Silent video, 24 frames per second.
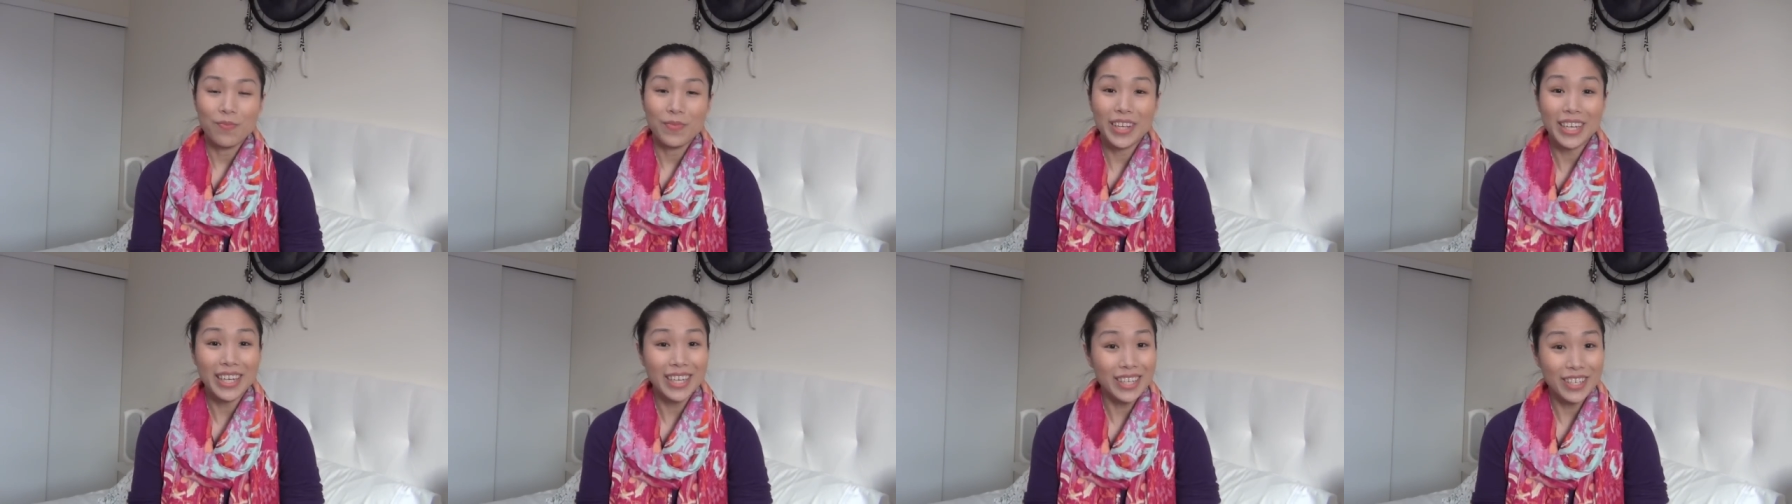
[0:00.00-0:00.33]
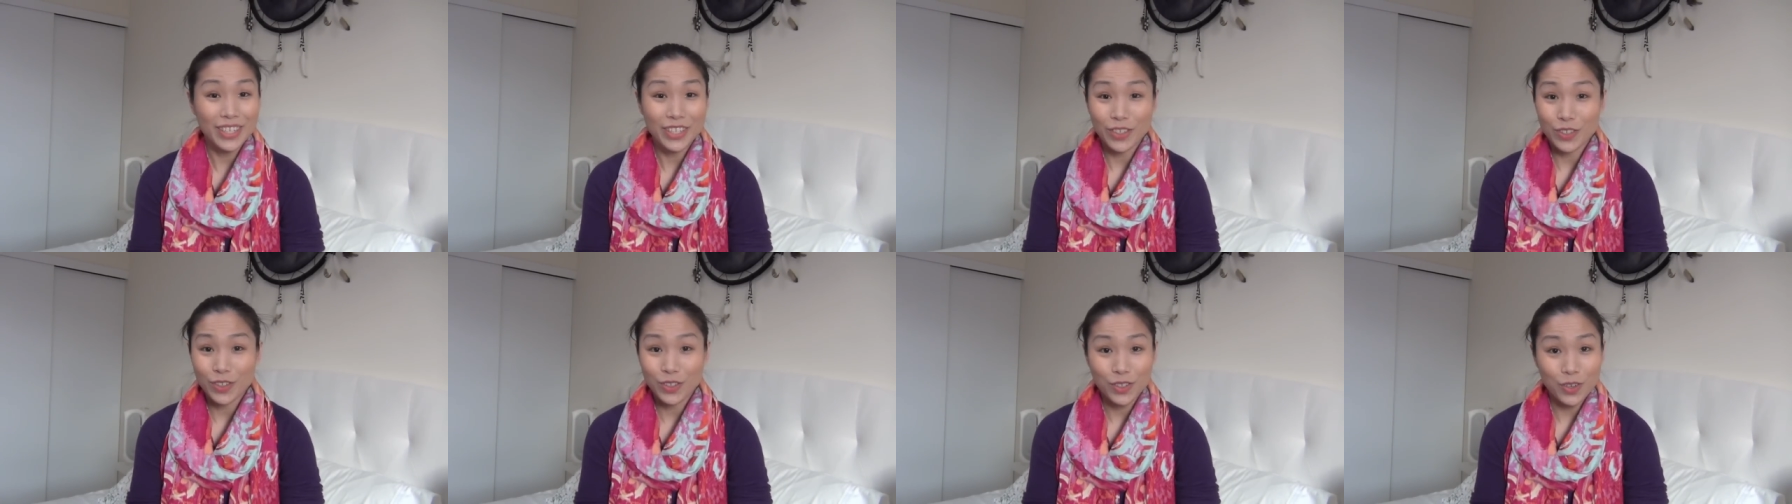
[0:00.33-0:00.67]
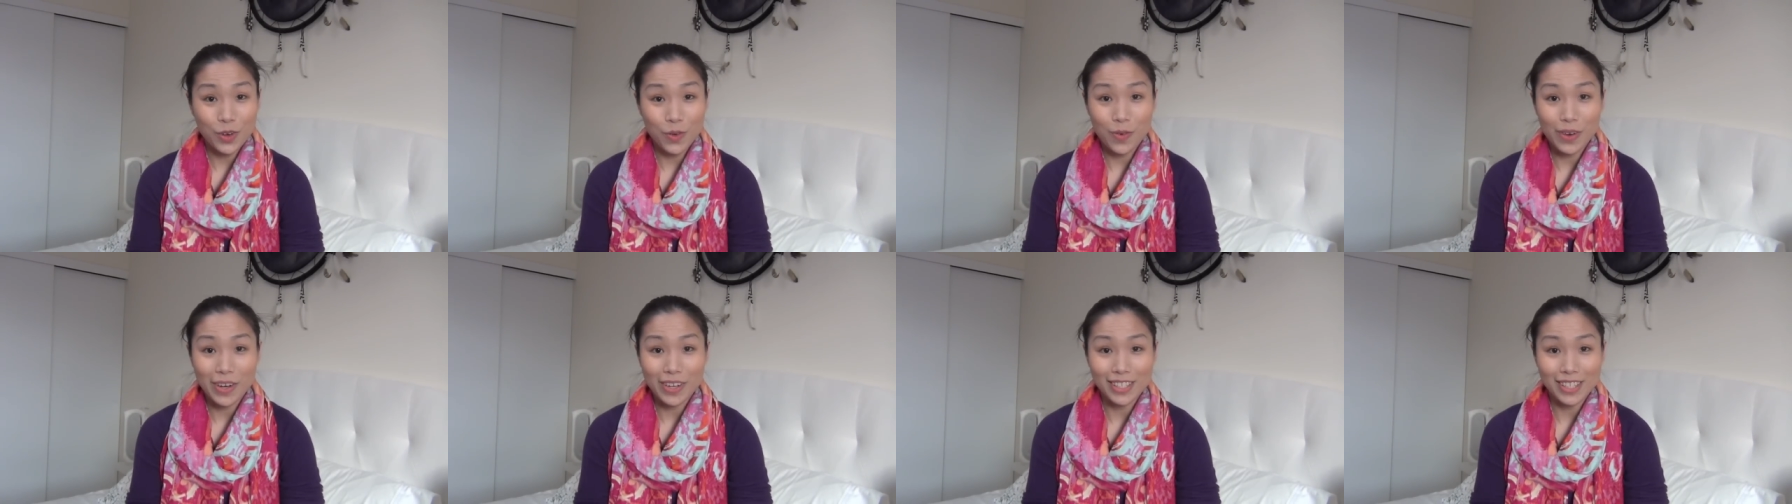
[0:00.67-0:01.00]
they didn't do
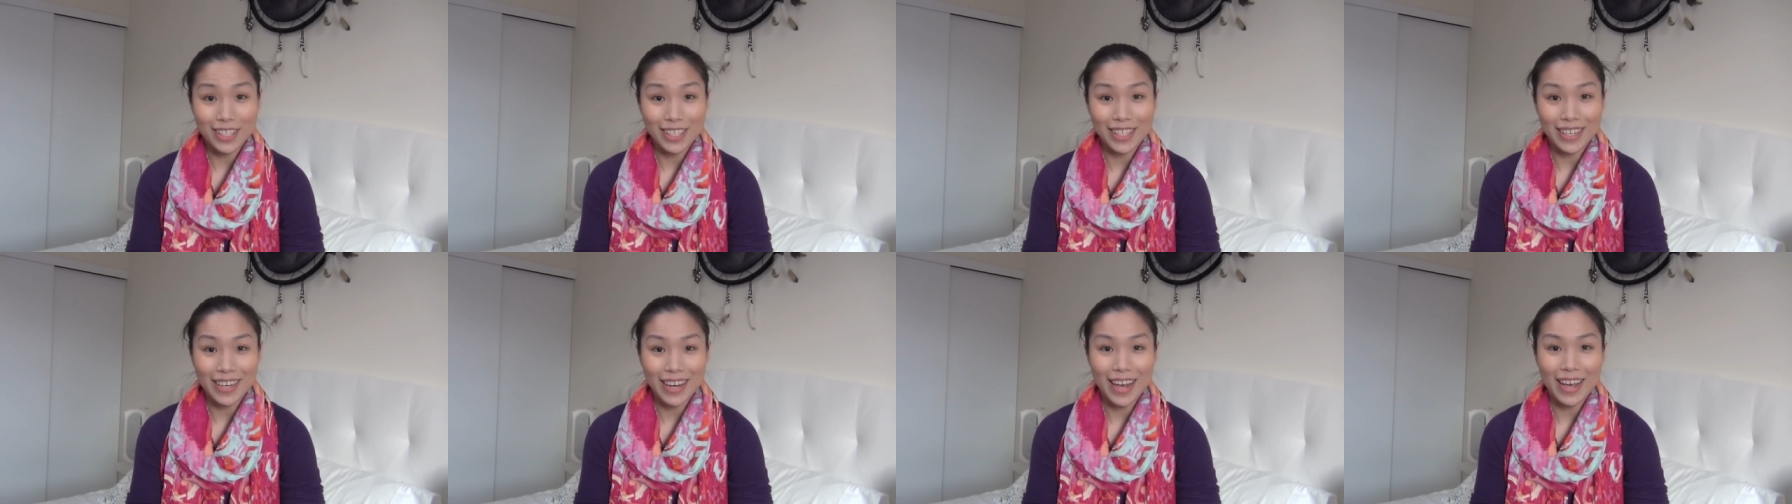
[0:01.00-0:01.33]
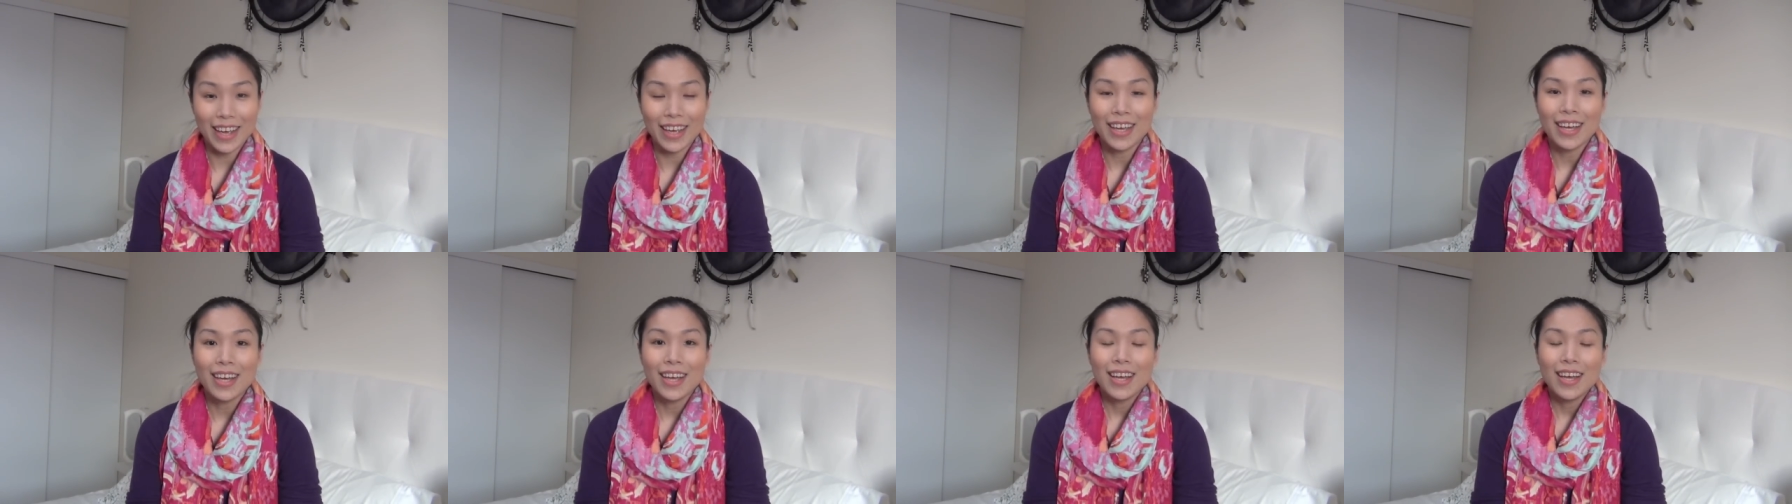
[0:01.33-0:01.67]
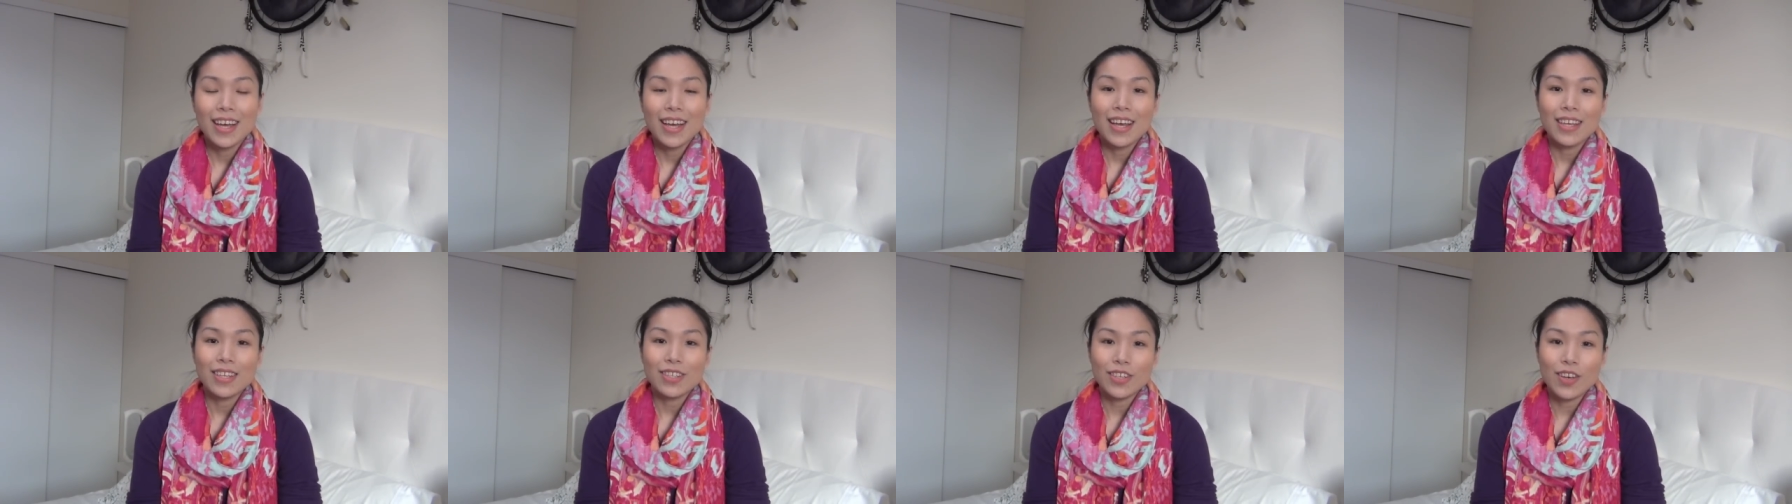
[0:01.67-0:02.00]
so well today,
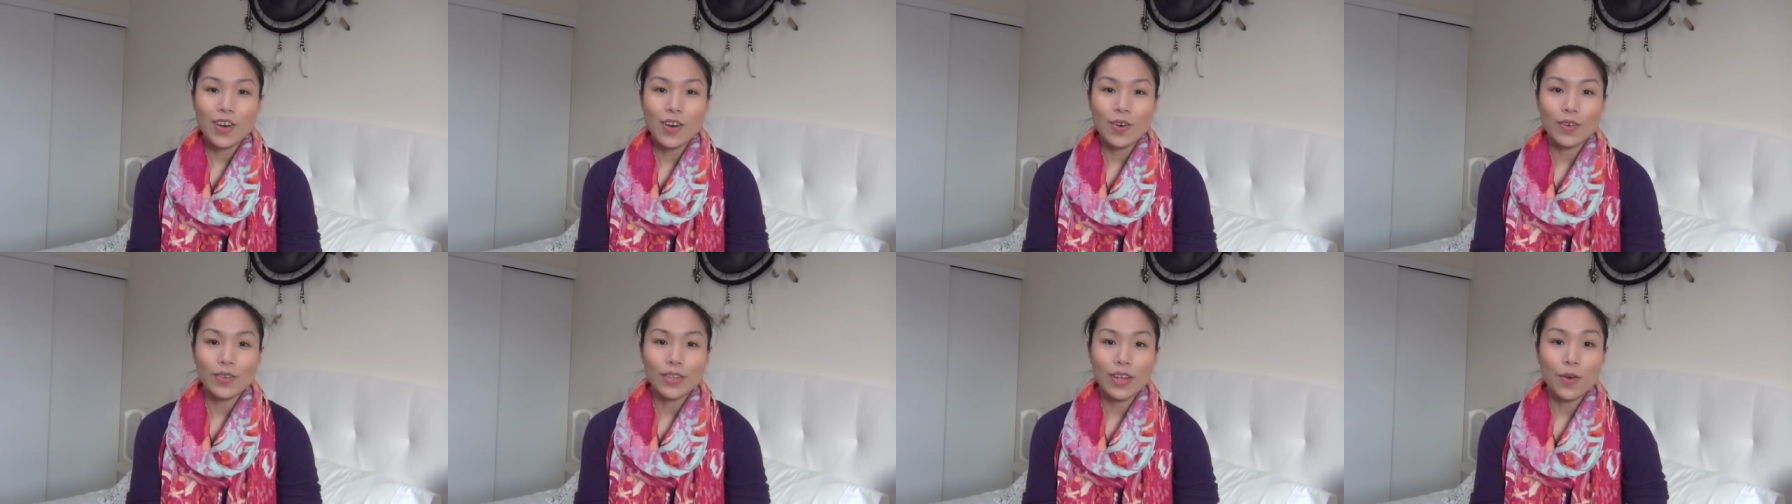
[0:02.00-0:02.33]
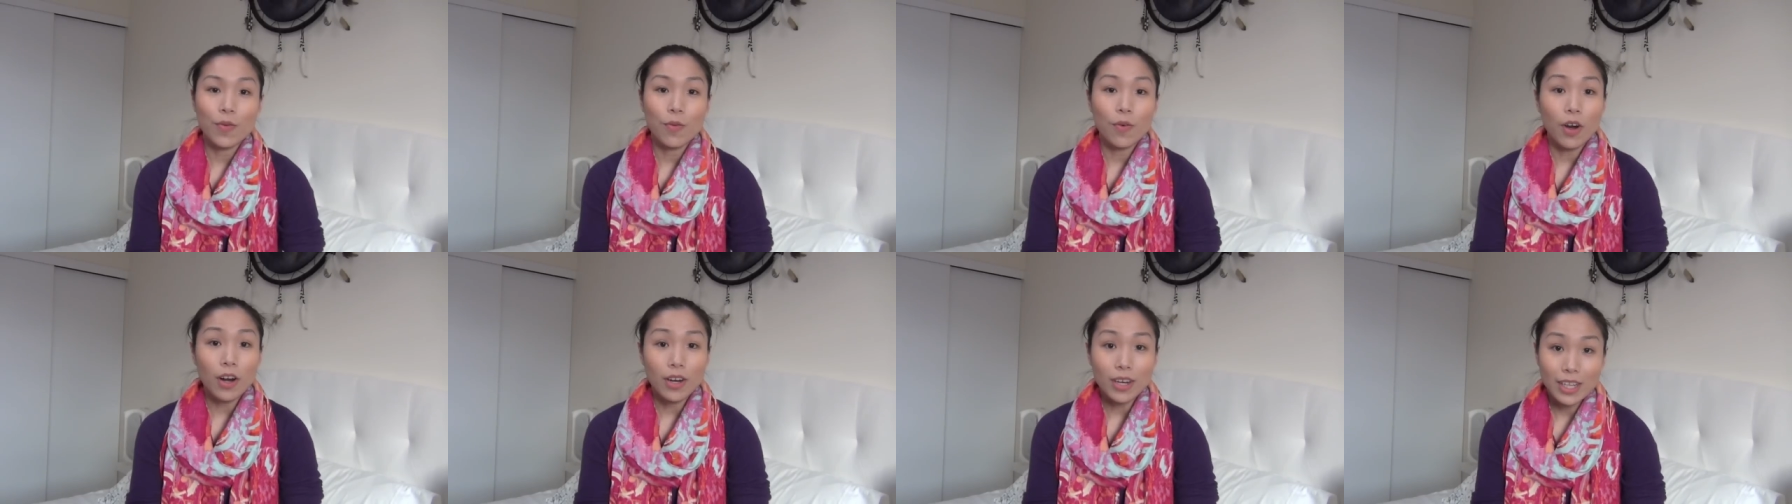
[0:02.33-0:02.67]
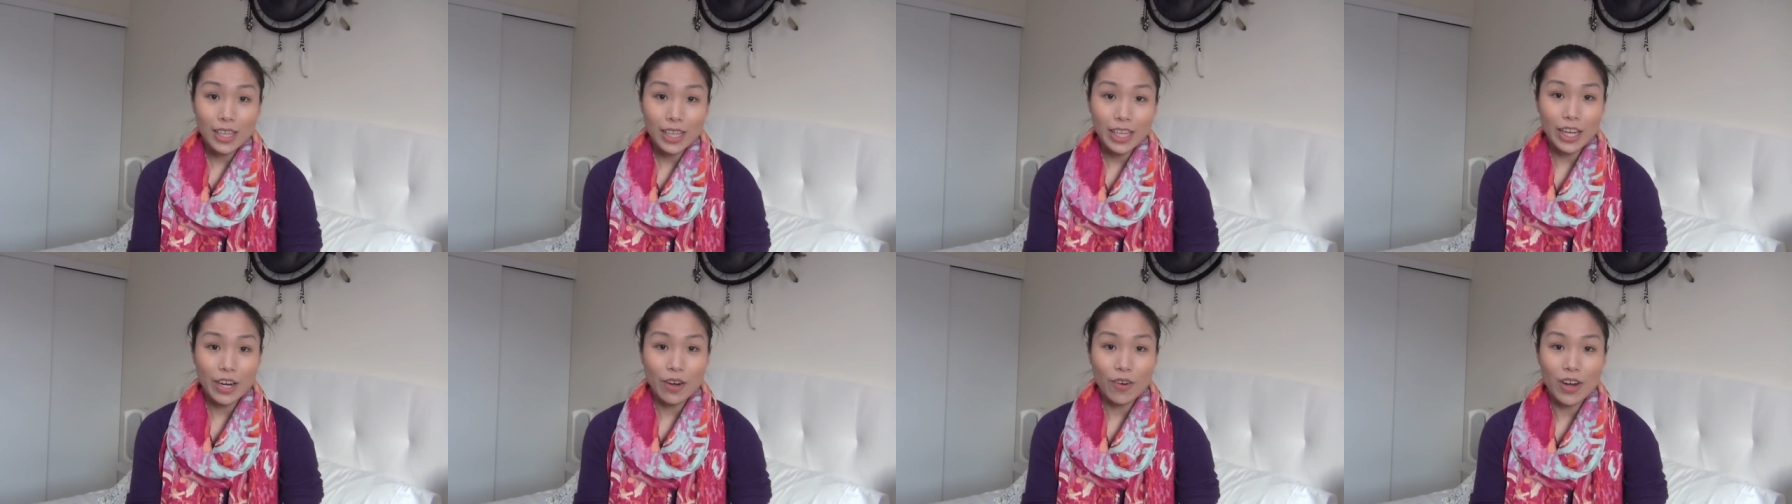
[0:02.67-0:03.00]
so they were on
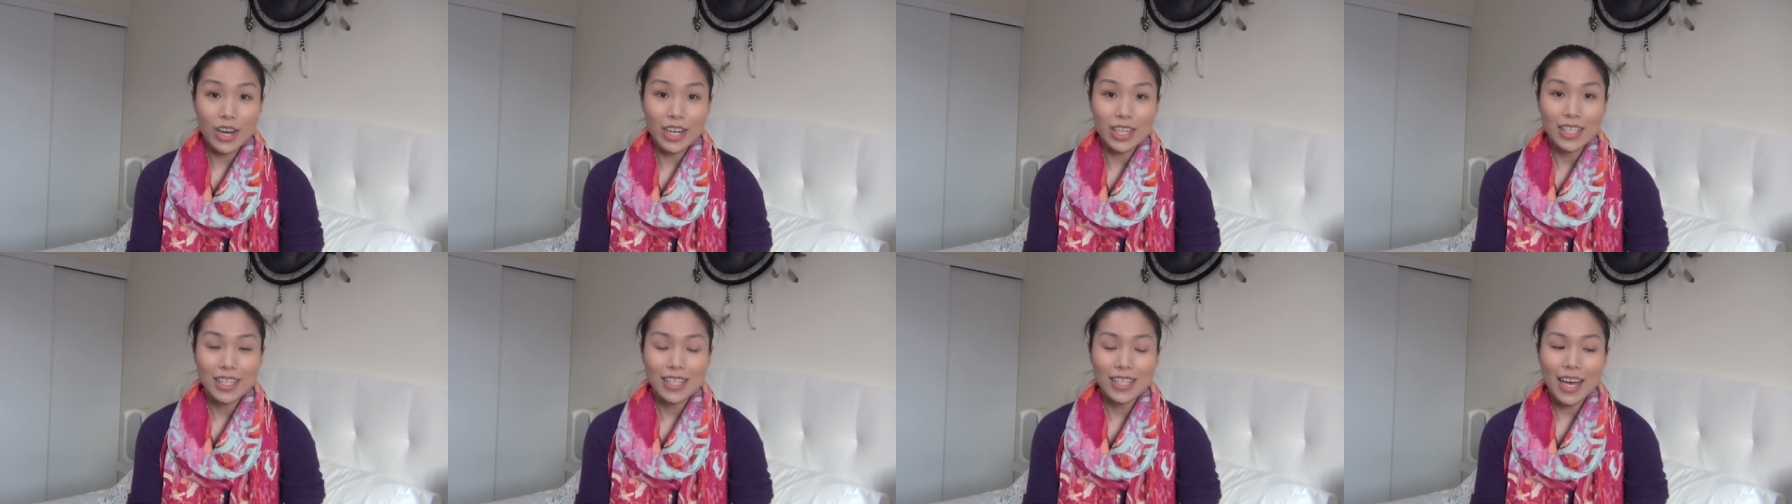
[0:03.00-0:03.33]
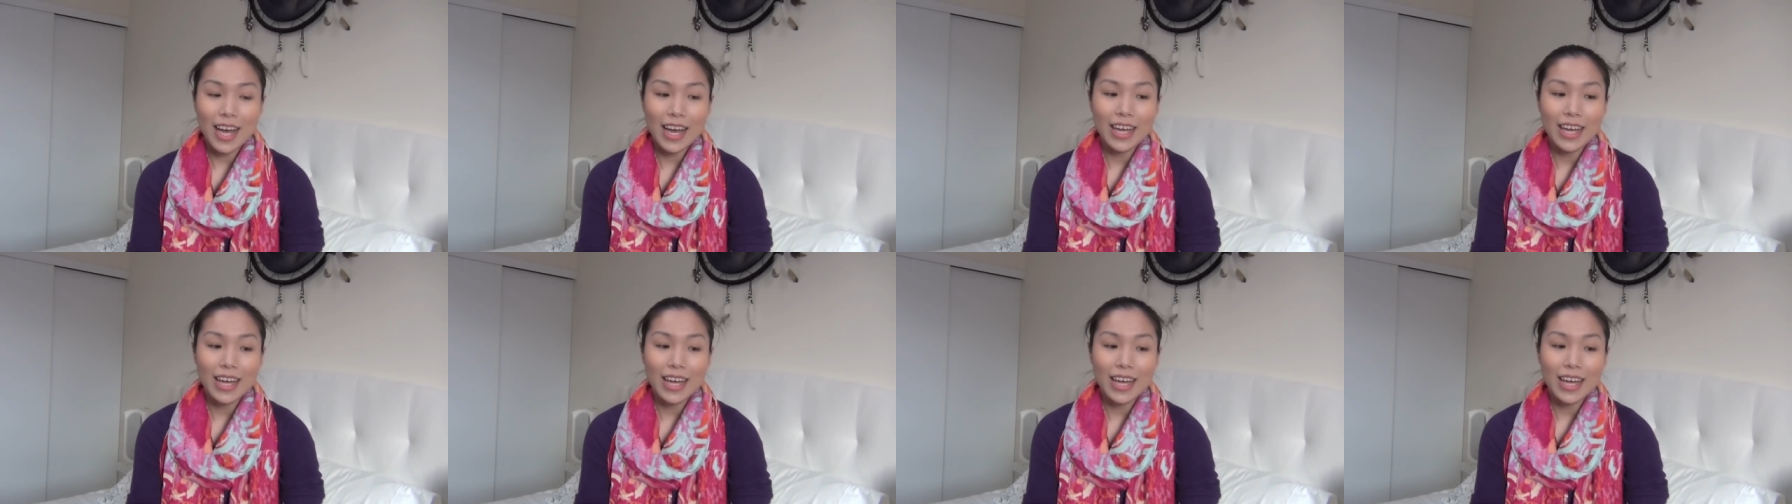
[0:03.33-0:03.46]
clearance.